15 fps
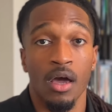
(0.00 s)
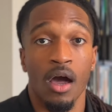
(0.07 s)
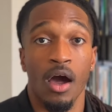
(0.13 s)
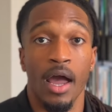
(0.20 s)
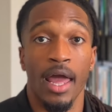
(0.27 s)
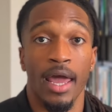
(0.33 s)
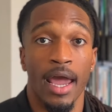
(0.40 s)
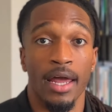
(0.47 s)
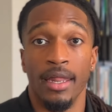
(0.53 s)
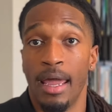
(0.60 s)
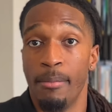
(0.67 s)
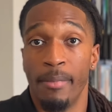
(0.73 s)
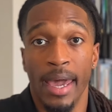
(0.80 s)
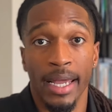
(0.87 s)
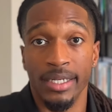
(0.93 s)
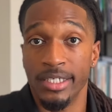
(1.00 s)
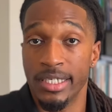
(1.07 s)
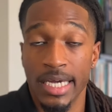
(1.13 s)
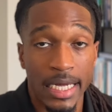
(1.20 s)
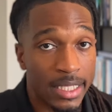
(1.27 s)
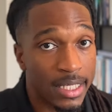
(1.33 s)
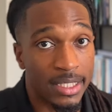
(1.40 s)
And they may just
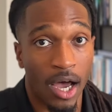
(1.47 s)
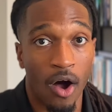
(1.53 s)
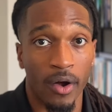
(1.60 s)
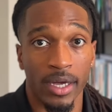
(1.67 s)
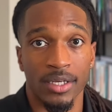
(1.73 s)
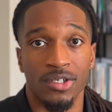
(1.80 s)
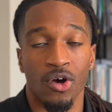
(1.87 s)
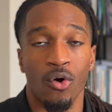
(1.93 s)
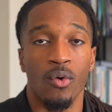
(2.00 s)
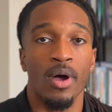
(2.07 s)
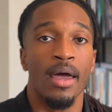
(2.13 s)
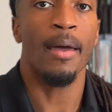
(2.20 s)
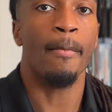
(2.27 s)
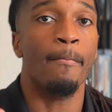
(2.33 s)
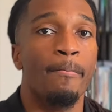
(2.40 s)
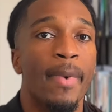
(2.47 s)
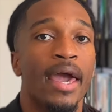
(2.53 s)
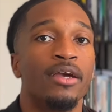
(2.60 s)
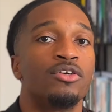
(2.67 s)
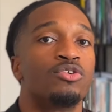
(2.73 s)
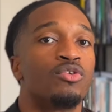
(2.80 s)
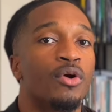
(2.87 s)
get to talking. So
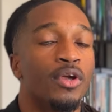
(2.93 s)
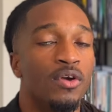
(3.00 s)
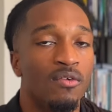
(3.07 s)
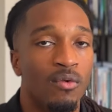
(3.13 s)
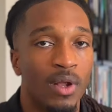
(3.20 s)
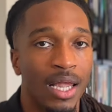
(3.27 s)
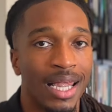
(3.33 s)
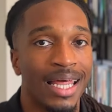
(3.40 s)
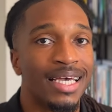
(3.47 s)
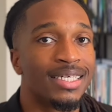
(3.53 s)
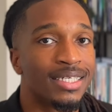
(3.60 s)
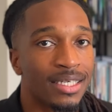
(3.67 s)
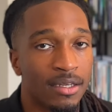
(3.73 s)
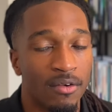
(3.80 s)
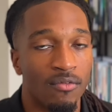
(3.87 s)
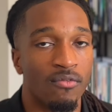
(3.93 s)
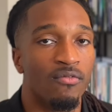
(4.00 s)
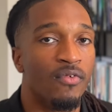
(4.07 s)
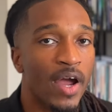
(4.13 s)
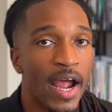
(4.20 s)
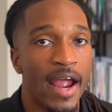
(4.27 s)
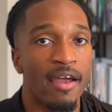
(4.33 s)
make sure you listen
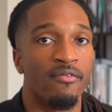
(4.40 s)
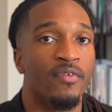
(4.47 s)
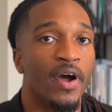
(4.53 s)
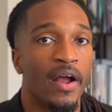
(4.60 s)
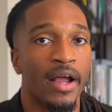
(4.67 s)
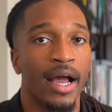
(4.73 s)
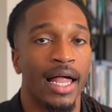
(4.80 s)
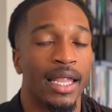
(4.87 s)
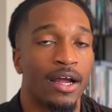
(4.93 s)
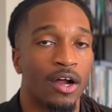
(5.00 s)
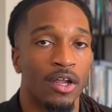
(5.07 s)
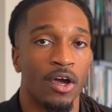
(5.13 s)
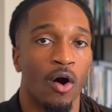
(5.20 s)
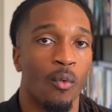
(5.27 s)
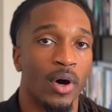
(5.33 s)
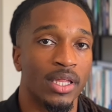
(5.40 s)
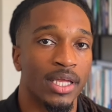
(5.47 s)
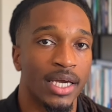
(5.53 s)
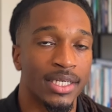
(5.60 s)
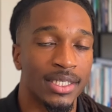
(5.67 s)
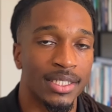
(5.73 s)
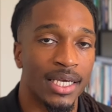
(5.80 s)
very, very clearly on what
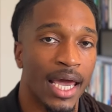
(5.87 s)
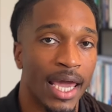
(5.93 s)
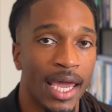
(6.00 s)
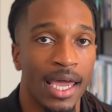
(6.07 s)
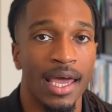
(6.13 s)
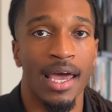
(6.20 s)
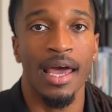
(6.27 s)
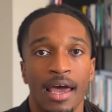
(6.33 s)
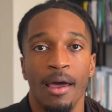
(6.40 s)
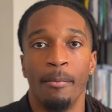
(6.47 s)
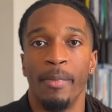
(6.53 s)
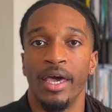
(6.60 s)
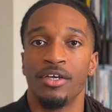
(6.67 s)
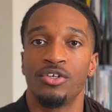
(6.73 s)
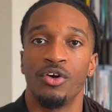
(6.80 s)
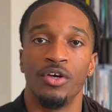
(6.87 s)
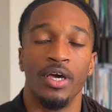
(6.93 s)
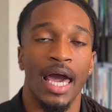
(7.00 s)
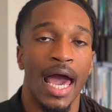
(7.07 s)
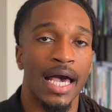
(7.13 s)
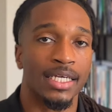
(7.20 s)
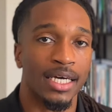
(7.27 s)
they say. Make sure you're
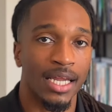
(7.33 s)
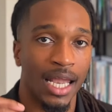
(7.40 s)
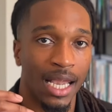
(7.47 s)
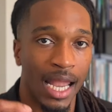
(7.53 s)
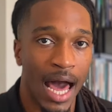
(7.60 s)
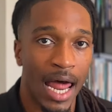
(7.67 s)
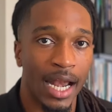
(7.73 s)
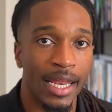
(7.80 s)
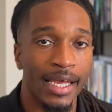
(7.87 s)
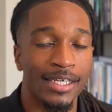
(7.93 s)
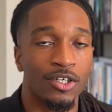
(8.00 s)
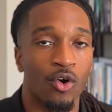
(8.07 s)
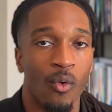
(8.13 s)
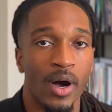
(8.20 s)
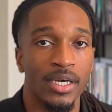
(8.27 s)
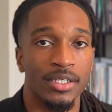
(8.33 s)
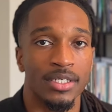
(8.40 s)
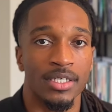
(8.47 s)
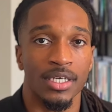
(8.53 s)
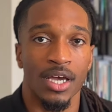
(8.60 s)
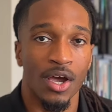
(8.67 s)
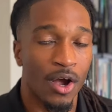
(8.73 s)
asking a lot of these
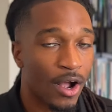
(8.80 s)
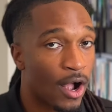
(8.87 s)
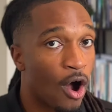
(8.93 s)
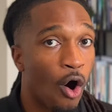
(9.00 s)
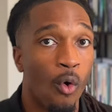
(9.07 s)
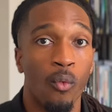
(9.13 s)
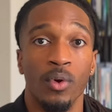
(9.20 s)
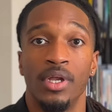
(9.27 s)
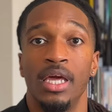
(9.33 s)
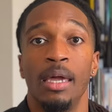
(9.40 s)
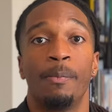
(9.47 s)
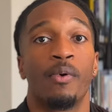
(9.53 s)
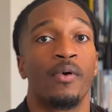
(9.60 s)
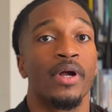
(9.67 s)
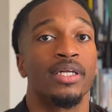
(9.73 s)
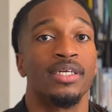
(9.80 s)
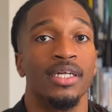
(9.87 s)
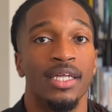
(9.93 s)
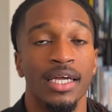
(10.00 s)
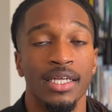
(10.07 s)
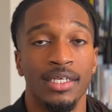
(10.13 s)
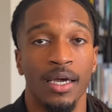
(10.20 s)
questions. Go deeper into
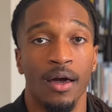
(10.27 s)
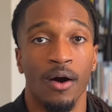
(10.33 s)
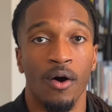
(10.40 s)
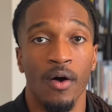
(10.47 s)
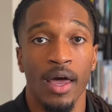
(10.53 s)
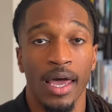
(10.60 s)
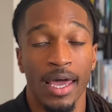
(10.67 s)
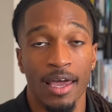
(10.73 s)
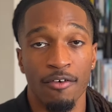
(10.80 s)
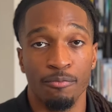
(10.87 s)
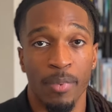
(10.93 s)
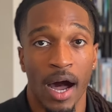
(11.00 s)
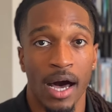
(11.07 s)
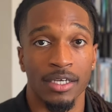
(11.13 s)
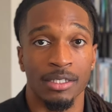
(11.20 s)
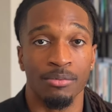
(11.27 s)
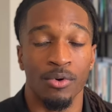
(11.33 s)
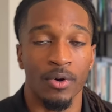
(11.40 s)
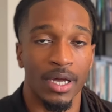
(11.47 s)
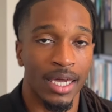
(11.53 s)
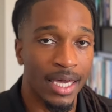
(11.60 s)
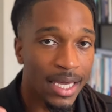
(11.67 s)
detail if possible.
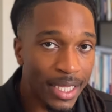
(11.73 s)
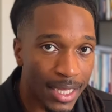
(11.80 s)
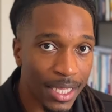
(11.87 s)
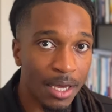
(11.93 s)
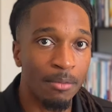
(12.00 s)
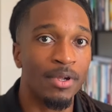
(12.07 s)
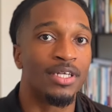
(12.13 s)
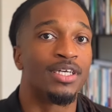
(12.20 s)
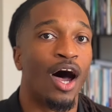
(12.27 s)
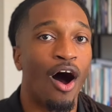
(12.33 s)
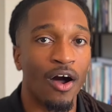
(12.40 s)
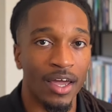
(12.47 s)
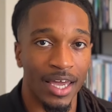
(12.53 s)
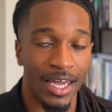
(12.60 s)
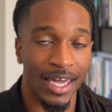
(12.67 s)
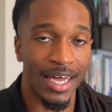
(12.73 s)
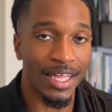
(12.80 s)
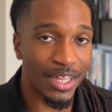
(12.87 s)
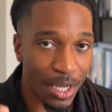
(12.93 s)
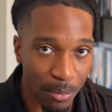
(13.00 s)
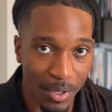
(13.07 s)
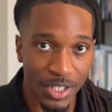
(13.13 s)
Get them to talking, get
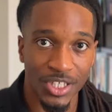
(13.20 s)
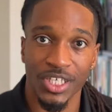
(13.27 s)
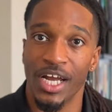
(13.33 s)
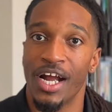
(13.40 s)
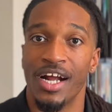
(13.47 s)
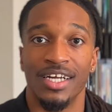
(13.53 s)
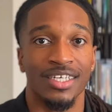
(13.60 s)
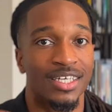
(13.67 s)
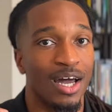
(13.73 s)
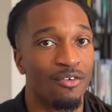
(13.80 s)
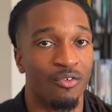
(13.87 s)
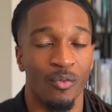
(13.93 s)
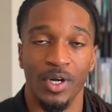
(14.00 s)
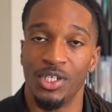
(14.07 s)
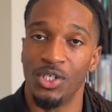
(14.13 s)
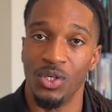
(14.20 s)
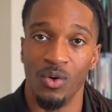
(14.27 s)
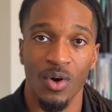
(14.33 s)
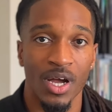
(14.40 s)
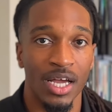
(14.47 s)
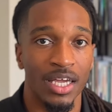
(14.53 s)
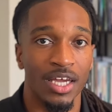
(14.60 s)
them to sharing stuff with you,
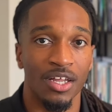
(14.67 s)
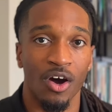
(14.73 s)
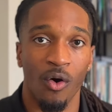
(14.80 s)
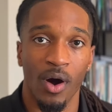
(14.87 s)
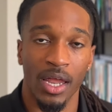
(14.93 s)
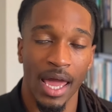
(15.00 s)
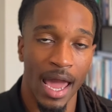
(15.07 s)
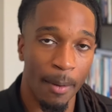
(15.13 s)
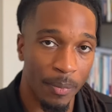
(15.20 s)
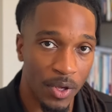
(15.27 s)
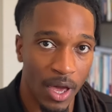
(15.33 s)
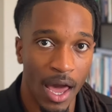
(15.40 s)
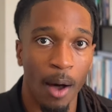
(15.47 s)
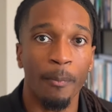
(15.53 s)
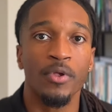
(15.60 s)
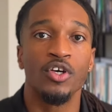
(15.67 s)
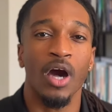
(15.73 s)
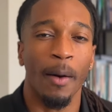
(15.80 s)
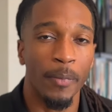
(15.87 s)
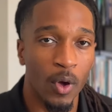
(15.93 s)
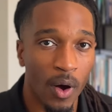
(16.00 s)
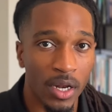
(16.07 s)
you know, and help
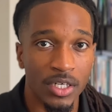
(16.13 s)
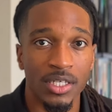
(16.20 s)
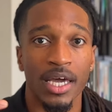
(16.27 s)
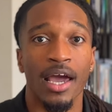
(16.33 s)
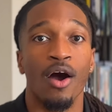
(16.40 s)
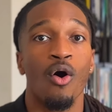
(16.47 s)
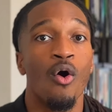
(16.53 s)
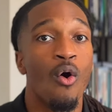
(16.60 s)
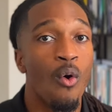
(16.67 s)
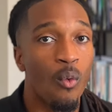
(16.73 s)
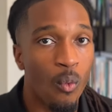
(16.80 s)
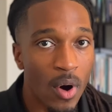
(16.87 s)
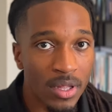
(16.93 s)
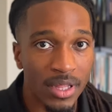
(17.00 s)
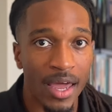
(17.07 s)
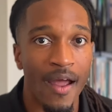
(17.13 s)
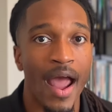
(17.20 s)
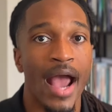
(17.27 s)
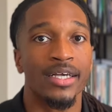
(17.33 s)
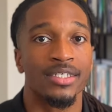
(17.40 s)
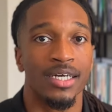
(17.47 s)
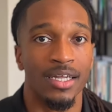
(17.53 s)
you understand what they're
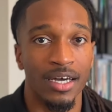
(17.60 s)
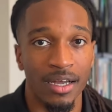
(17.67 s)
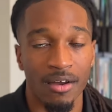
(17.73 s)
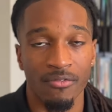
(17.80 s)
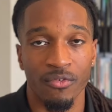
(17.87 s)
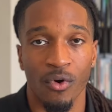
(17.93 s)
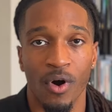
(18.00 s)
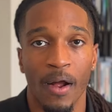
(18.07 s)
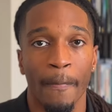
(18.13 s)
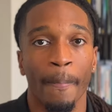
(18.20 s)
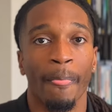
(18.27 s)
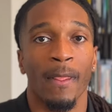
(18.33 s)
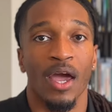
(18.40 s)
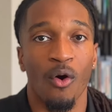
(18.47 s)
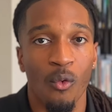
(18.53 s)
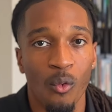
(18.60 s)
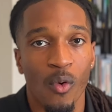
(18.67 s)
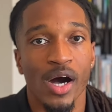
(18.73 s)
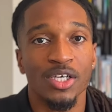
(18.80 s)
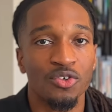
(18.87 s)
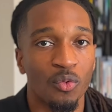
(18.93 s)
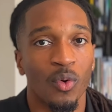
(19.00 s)
actually looking for and
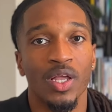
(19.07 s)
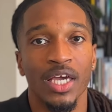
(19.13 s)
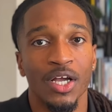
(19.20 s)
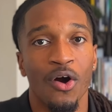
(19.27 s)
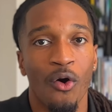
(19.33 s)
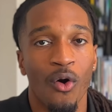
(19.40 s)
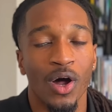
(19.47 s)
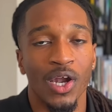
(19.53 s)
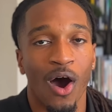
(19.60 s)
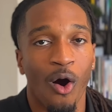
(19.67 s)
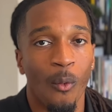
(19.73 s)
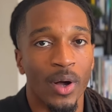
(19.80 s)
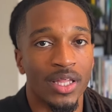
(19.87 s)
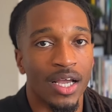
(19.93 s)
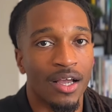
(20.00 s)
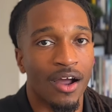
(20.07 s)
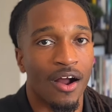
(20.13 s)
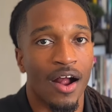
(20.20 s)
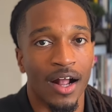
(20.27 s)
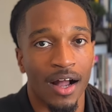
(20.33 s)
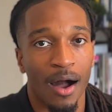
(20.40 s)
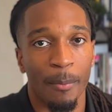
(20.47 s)
what's really going on with the
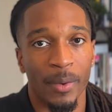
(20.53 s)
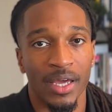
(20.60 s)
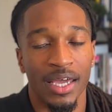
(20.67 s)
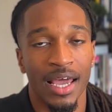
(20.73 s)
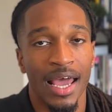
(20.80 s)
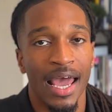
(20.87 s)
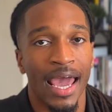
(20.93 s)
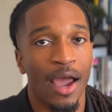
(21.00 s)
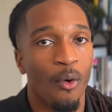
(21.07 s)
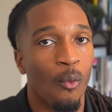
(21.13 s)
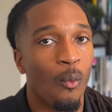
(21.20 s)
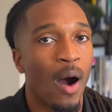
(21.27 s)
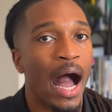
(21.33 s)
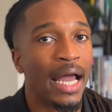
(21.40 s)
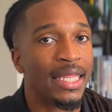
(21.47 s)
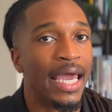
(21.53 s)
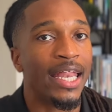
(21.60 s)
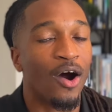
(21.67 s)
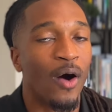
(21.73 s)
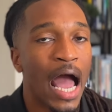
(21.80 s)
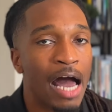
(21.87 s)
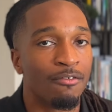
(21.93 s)
current company and why they
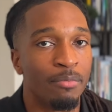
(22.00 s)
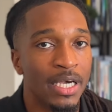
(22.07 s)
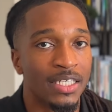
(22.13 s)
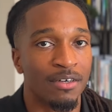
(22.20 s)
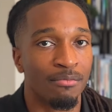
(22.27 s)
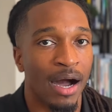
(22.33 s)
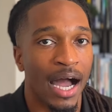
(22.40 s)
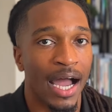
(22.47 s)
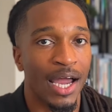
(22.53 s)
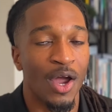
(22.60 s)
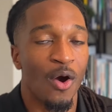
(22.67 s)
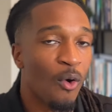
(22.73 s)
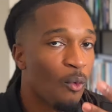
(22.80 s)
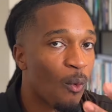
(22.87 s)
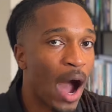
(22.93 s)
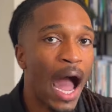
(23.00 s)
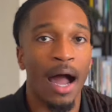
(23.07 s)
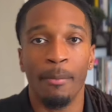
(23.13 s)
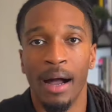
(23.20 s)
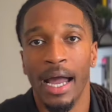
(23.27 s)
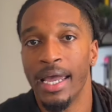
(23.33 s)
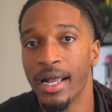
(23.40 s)
don't have peace of mind. Why
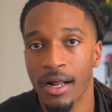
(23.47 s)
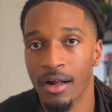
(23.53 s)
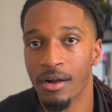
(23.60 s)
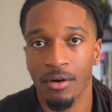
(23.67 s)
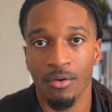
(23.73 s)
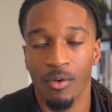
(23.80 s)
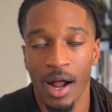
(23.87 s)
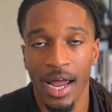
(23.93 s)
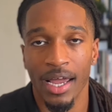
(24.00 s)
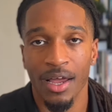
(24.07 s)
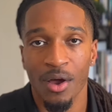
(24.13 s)
am I here, right?